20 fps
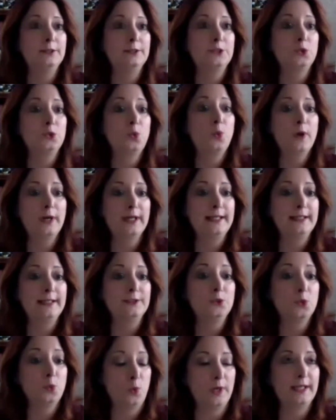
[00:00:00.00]

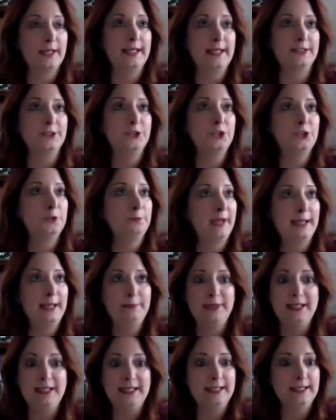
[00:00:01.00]
2020 to
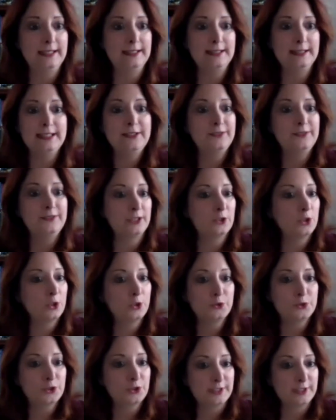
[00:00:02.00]
maybe even
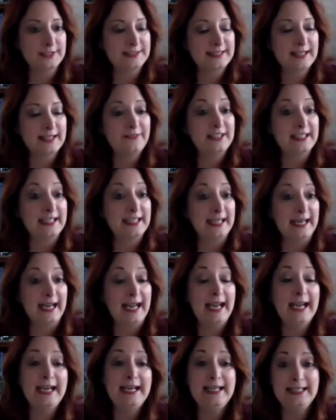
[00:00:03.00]
closer to 70 and
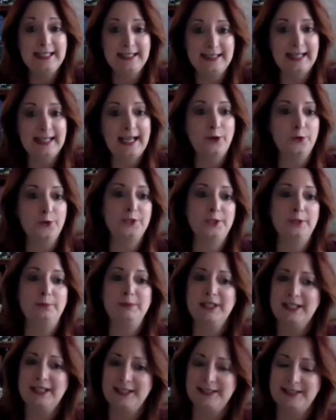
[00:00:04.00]
80,000,
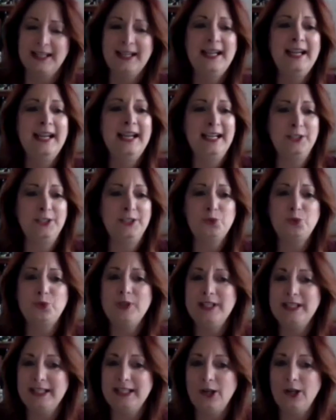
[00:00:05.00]
because it's
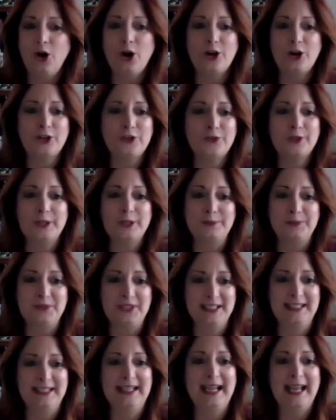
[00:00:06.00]
really hard for them
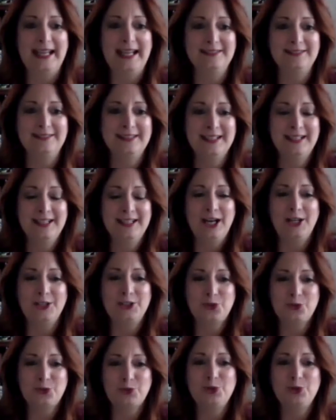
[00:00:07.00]
to get a
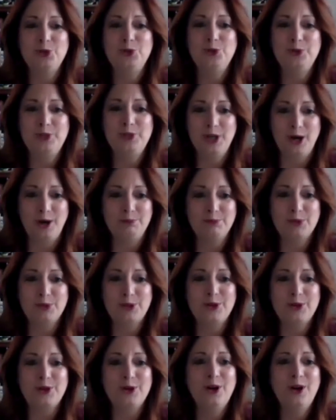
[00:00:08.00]
true
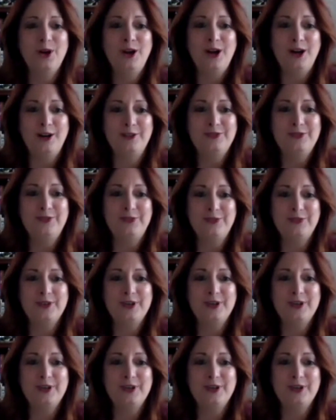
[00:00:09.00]
number of